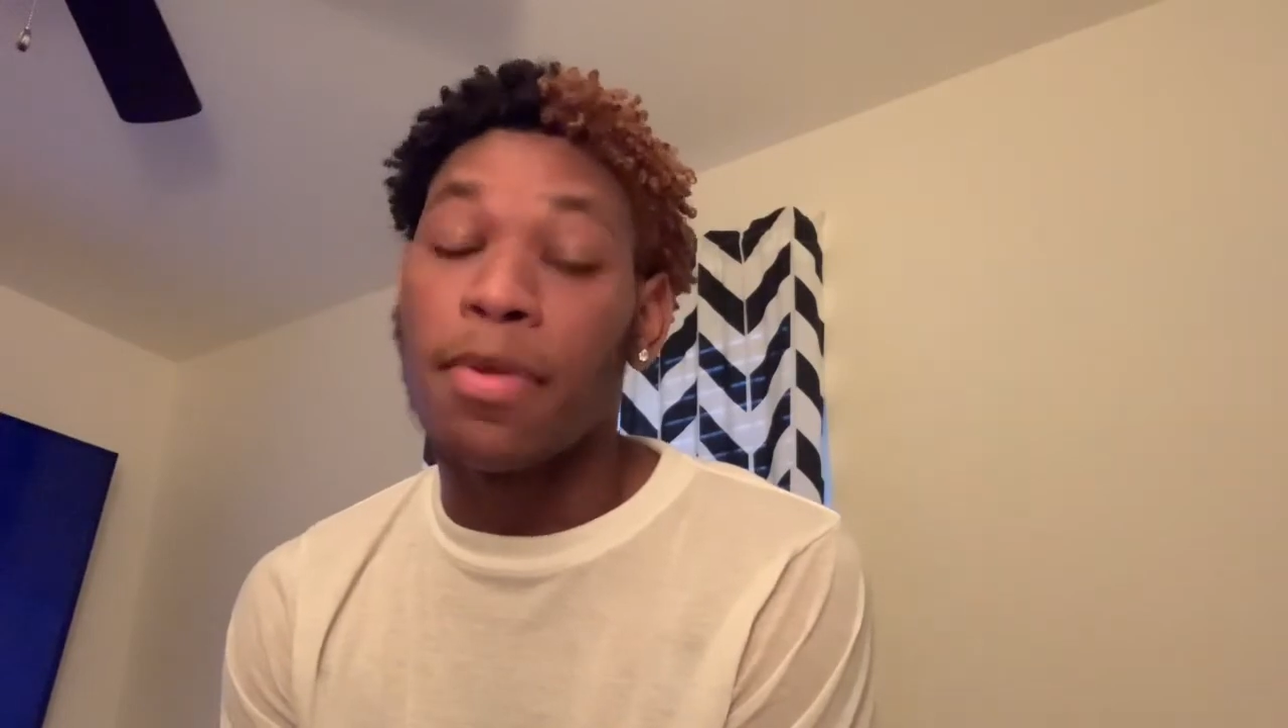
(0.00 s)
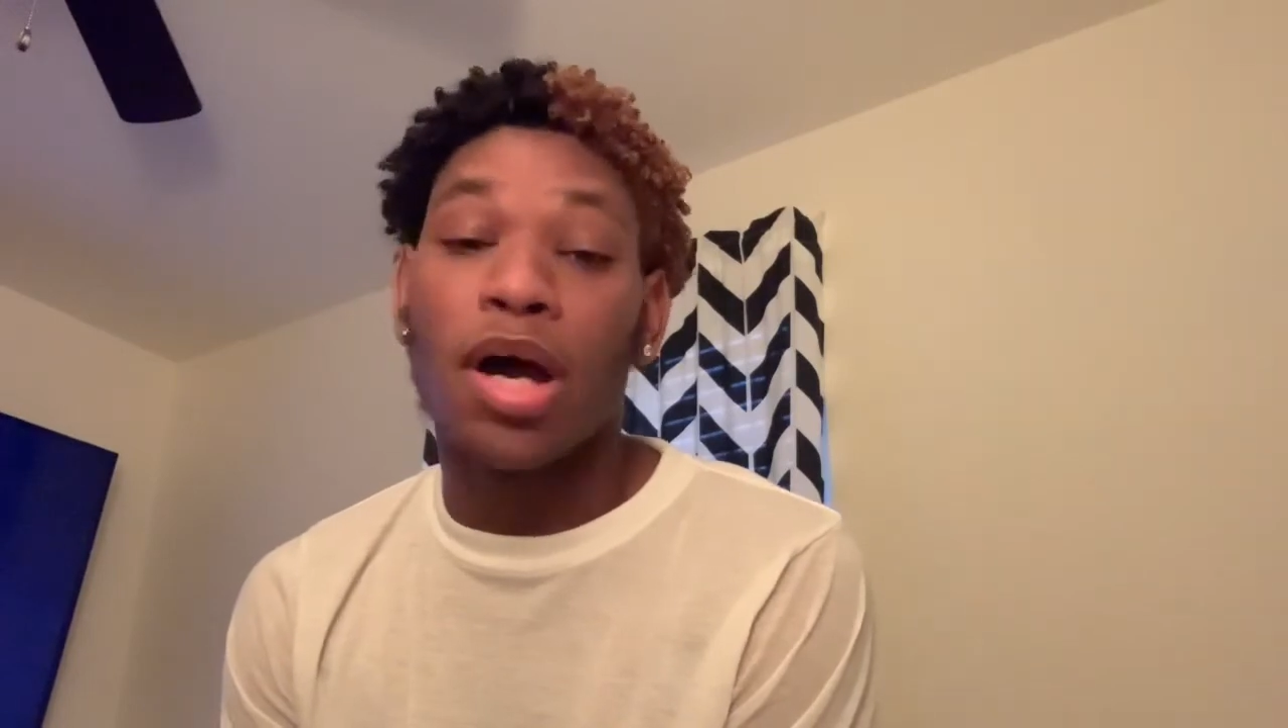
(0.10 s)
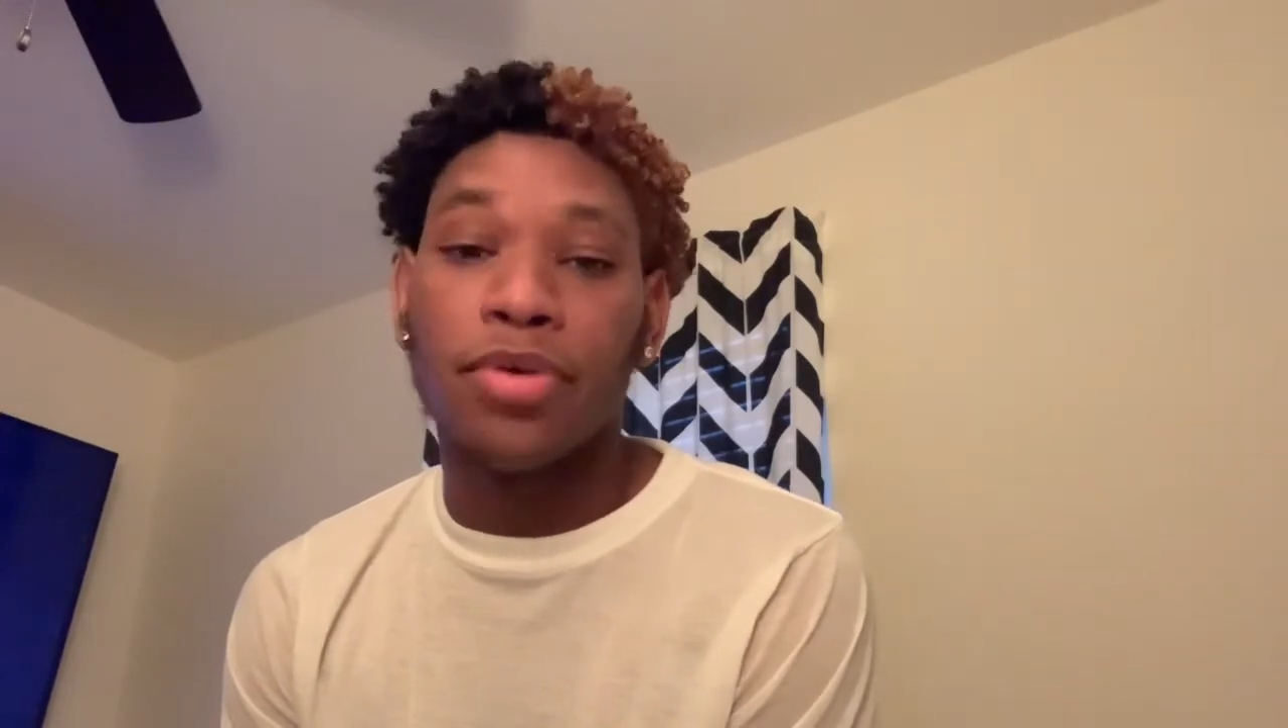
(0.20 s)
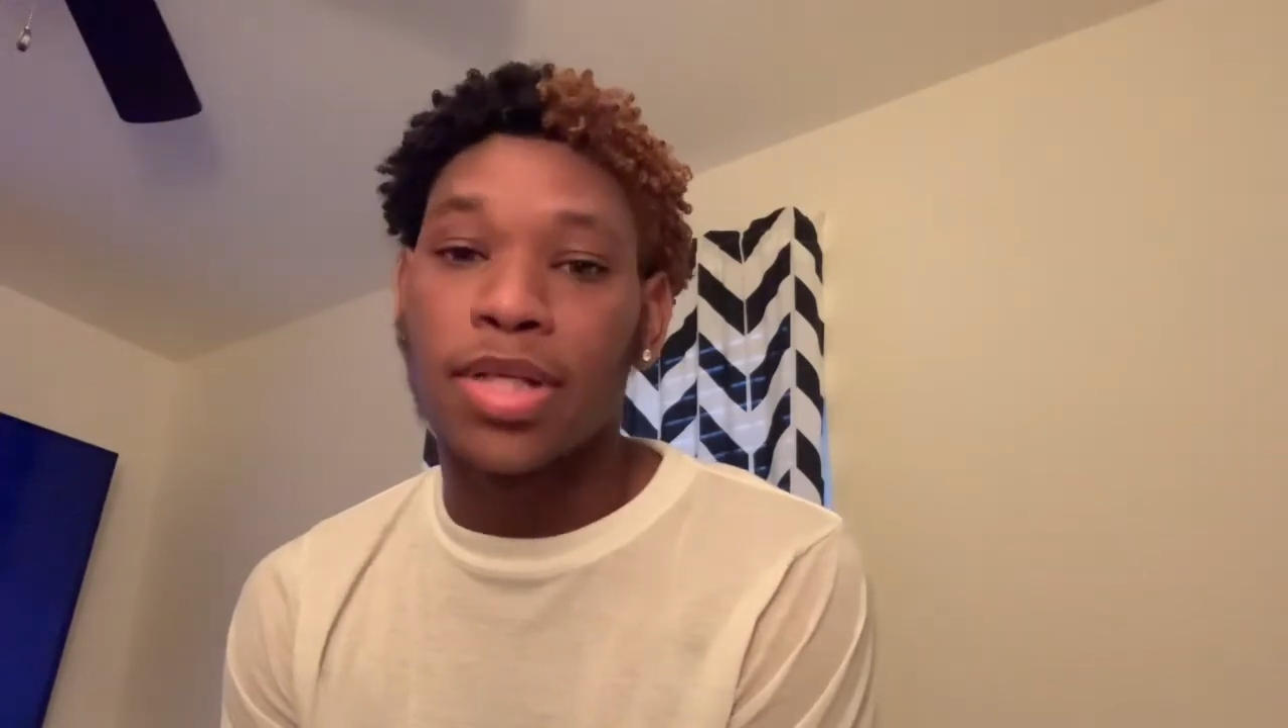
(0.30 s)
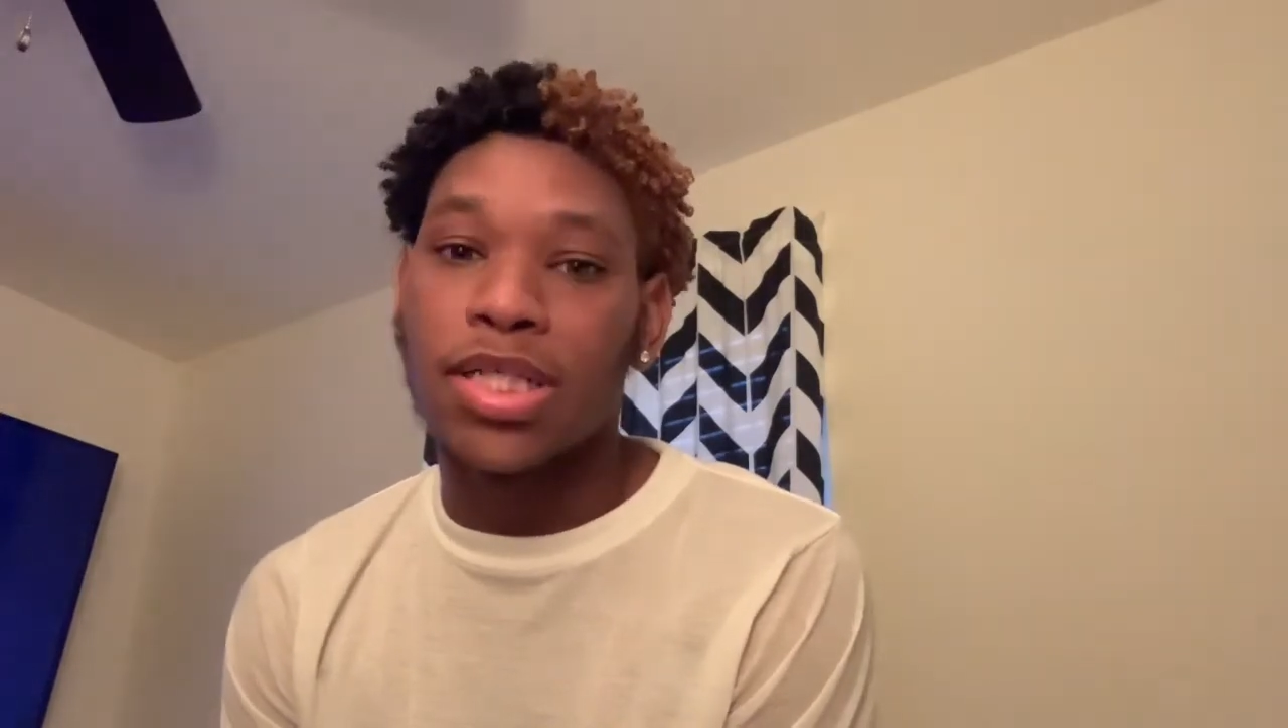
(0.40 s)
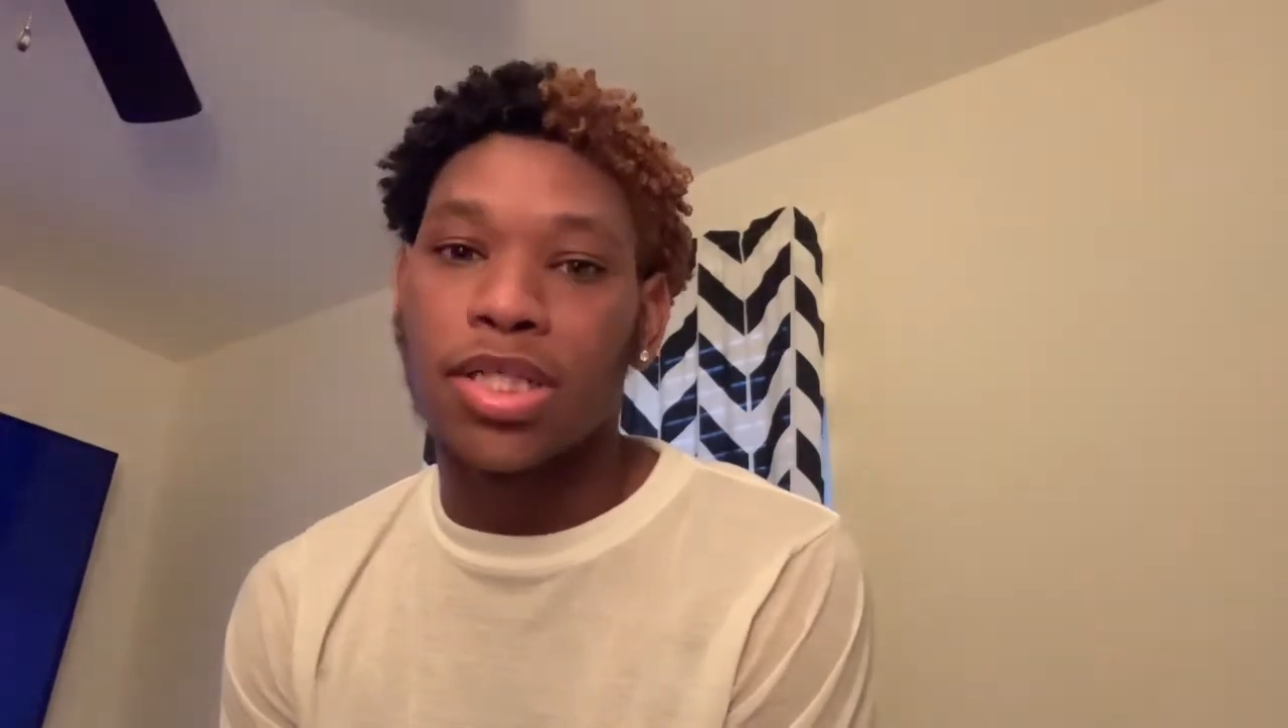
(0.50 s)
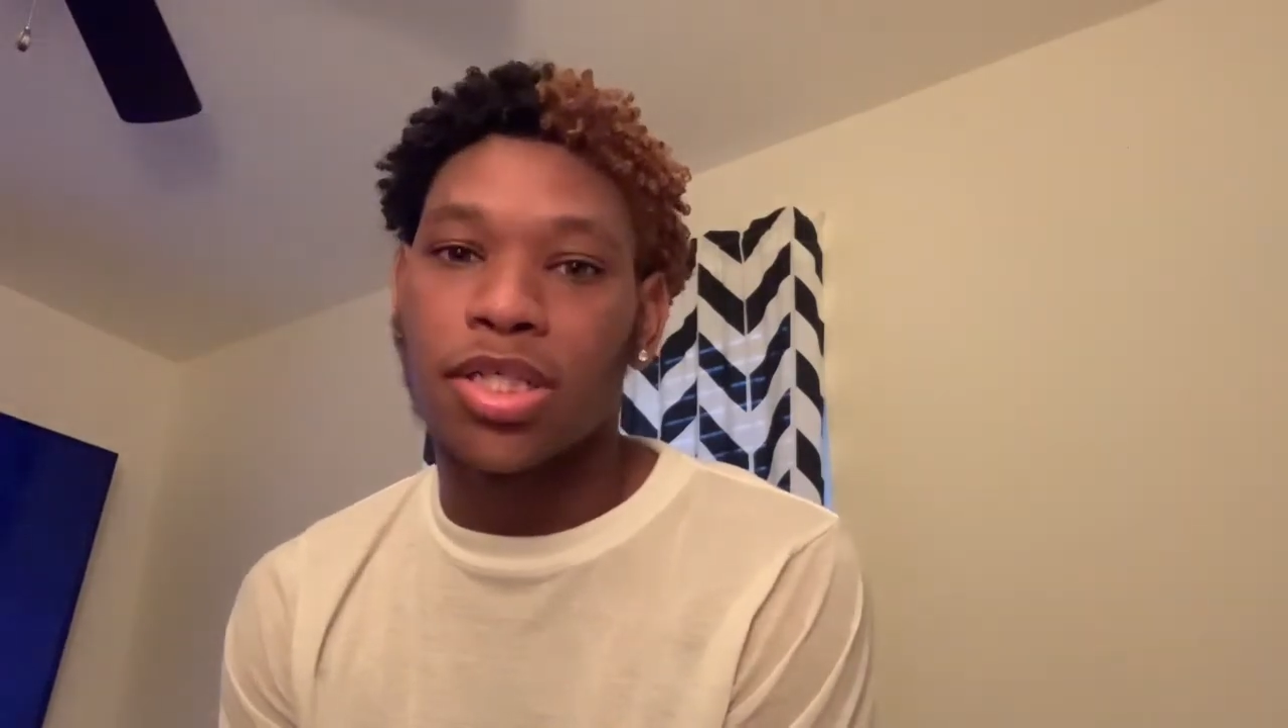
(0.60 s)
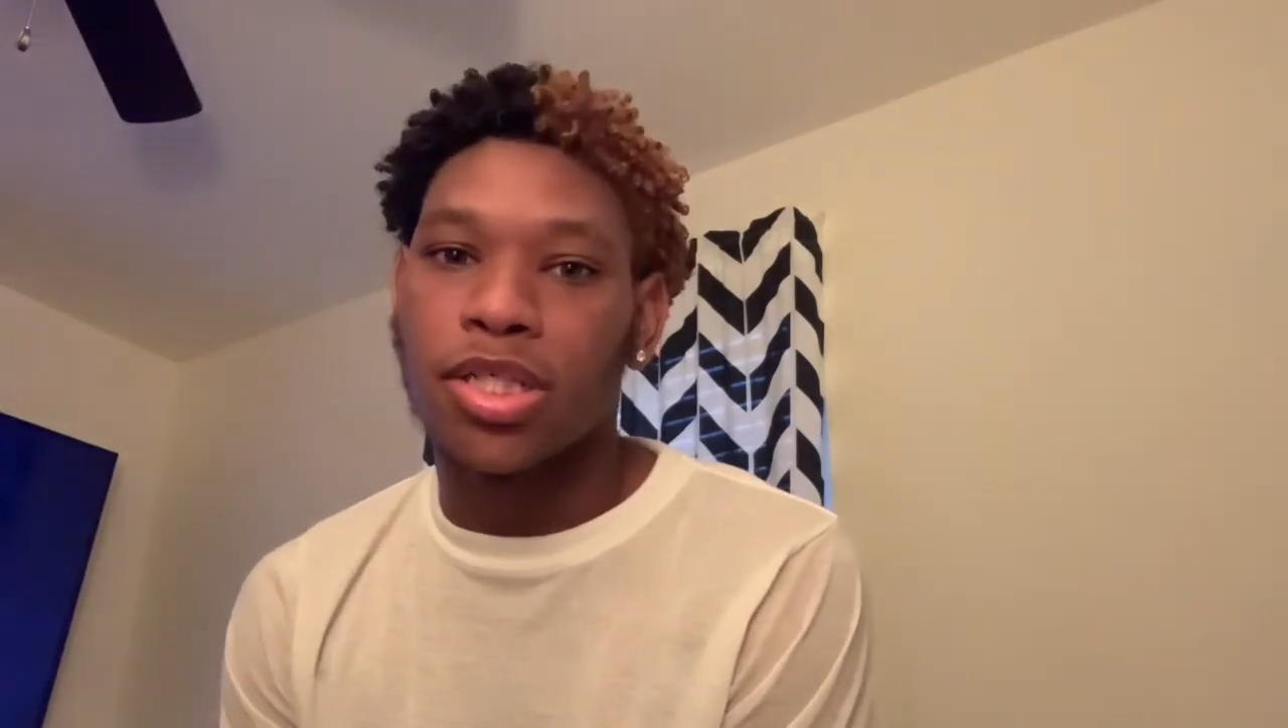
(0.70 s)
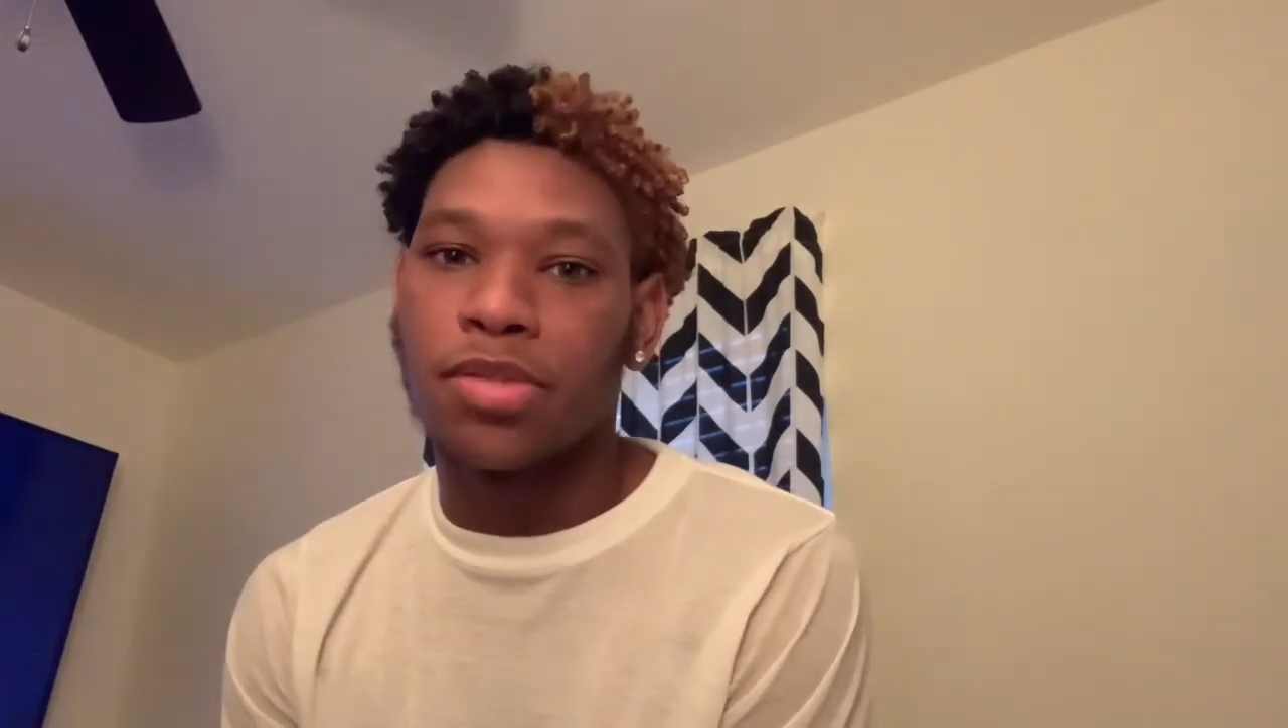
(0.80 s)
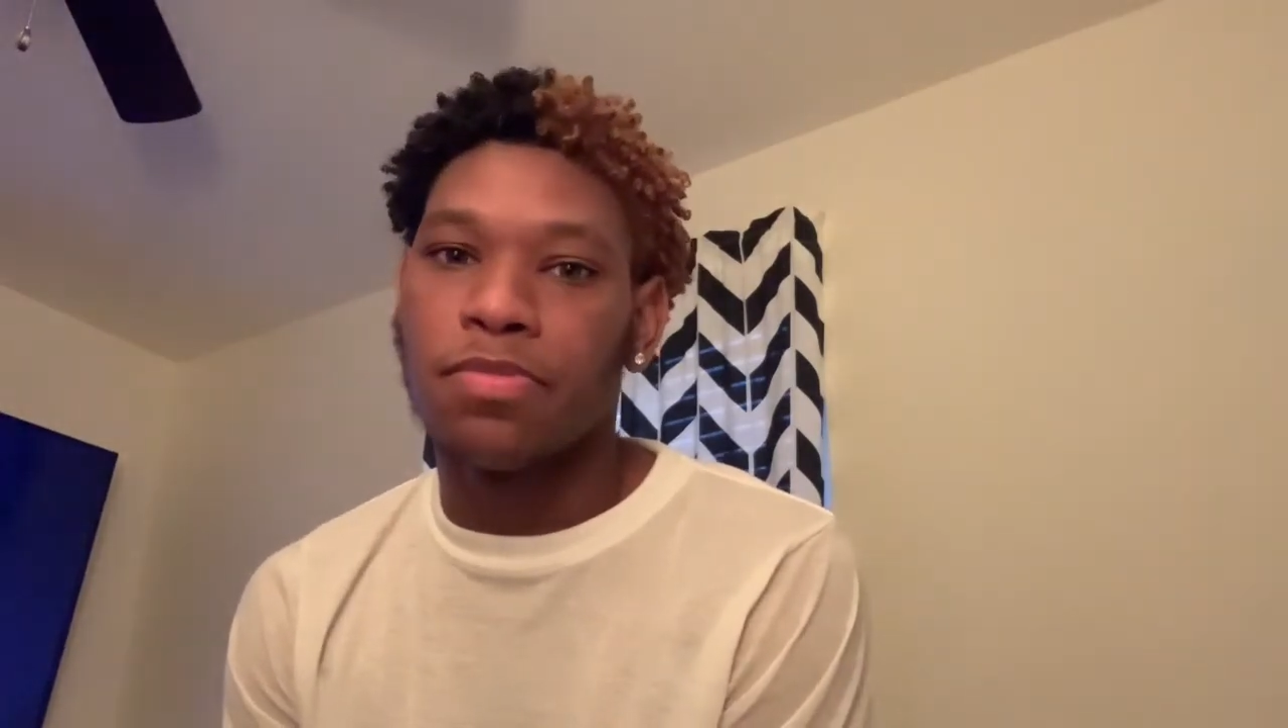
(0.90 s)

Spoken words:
relationship.